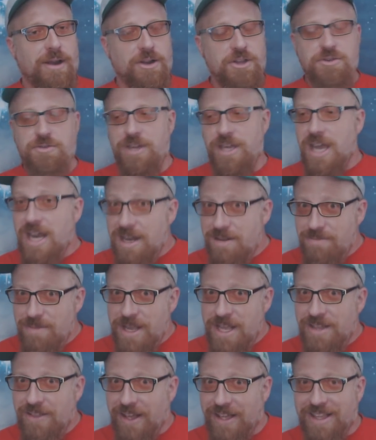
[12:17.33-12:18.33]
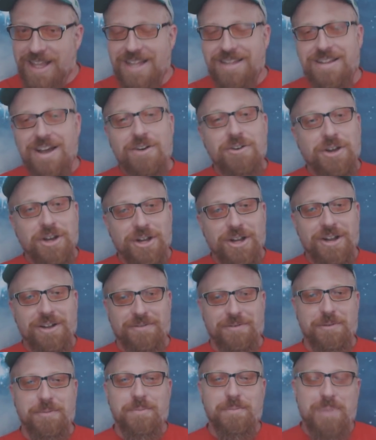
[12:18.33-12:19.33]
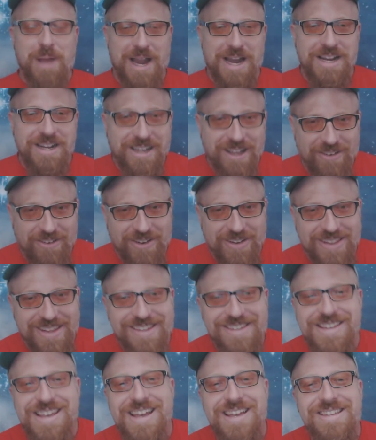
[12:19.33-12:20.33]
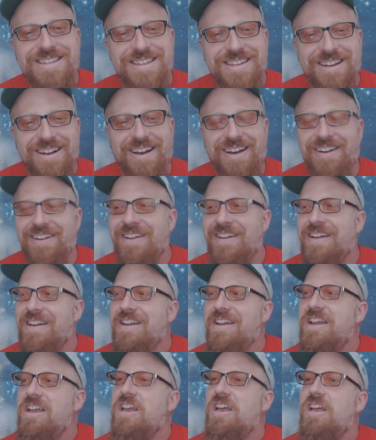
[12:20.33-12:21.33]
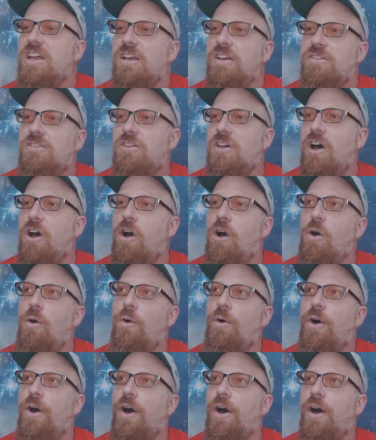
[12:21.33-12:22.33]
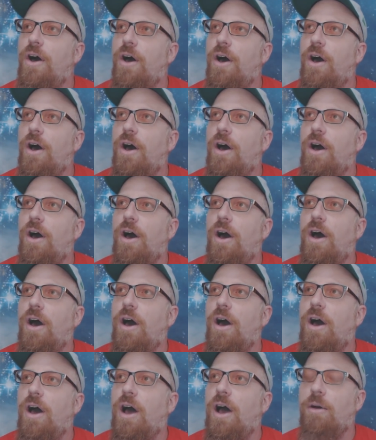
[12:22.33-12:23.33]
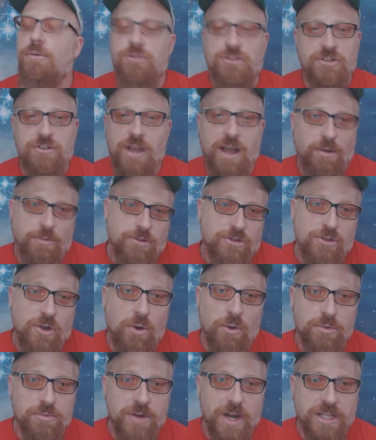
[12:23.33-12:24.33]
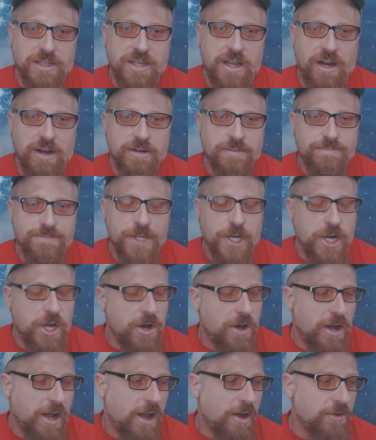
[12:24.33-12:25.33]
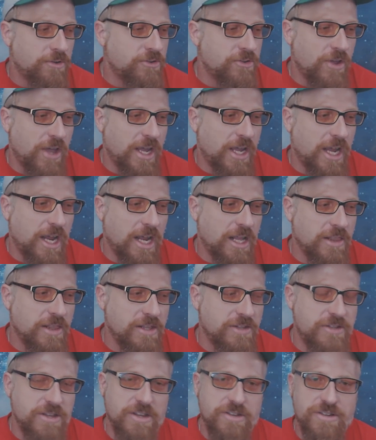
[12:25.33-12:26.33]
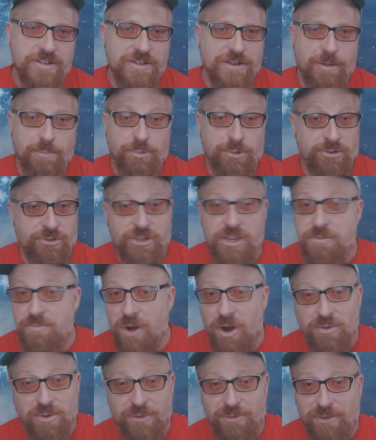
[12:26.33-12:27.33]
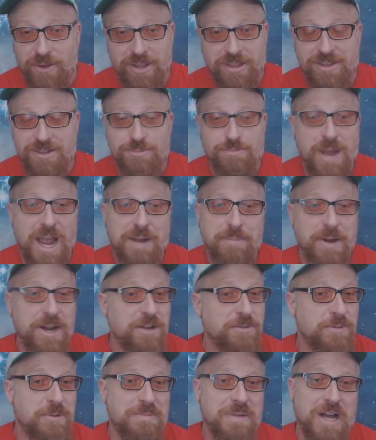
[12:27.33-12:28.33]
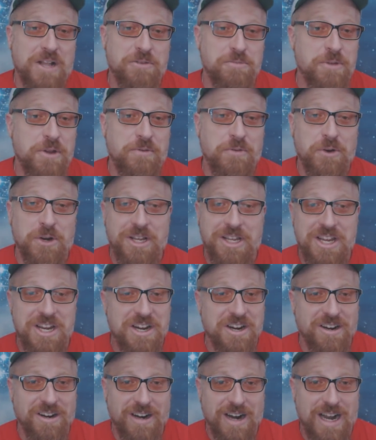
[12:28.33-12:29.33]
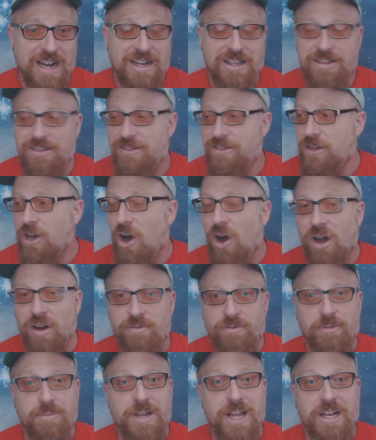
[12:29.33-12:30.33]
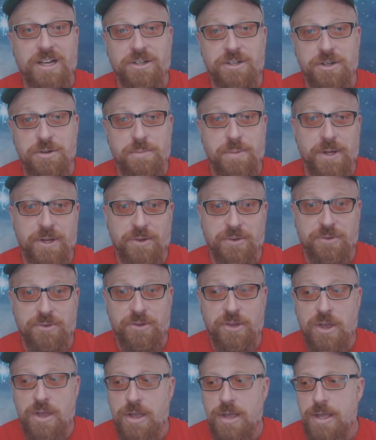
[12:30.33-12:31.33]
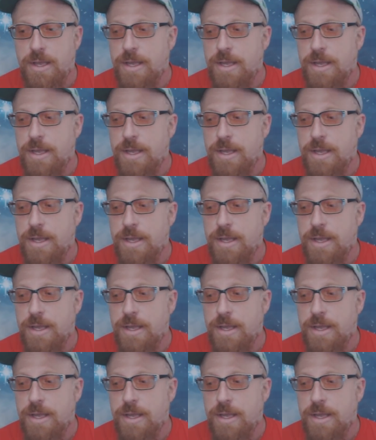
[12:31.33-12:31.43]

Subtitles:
Are you kidding me? Like, that's how good of a painkiller this is, So I was sold right there. I was like, this isn't a placebo. This back pain has been bothering me for a year, and it's gone from taking 2 pills.